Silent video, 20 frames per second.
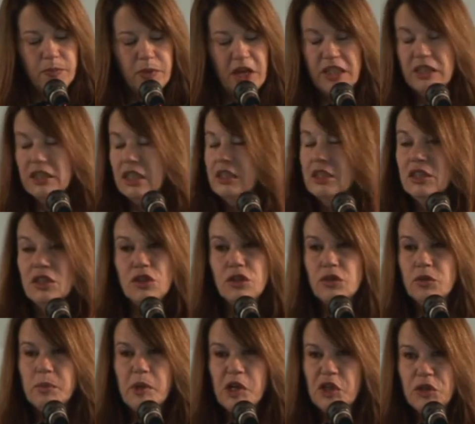Paintings that
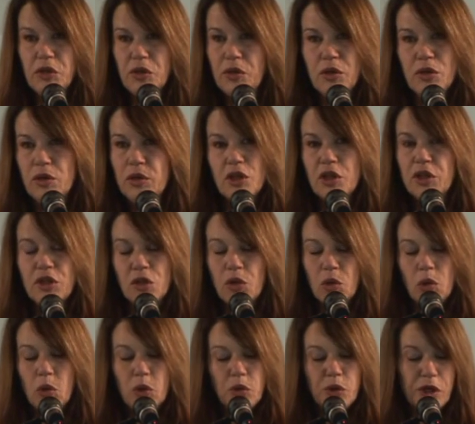
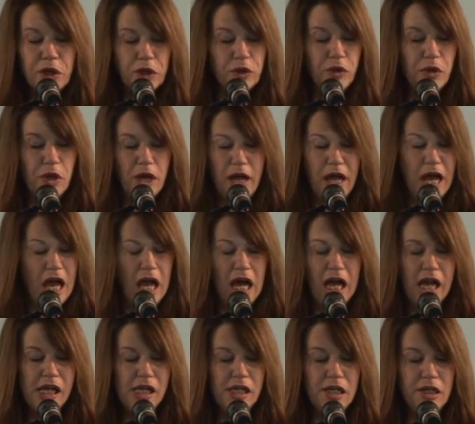you'll all know.
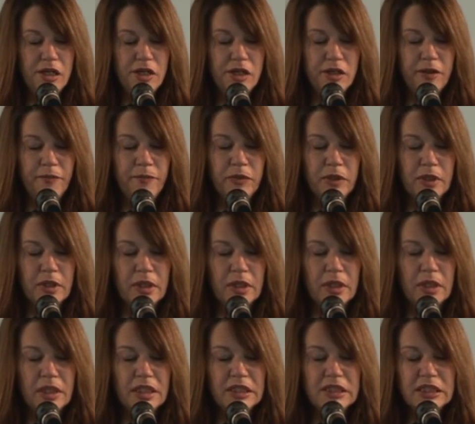And
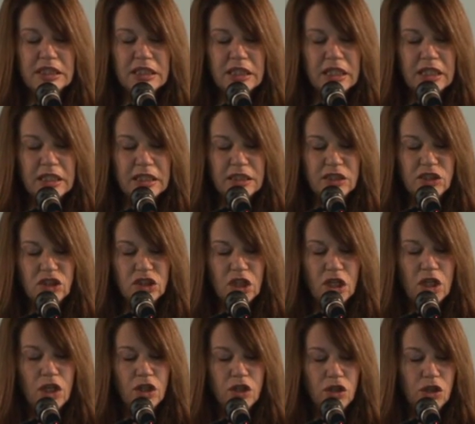this is
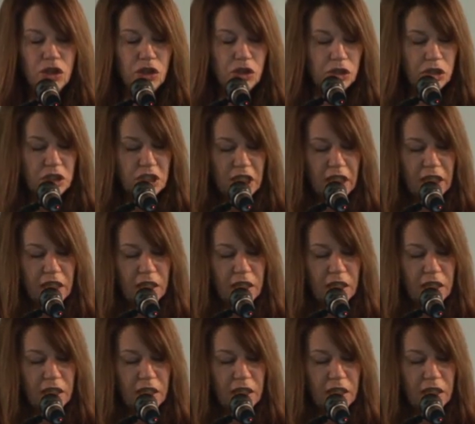Nude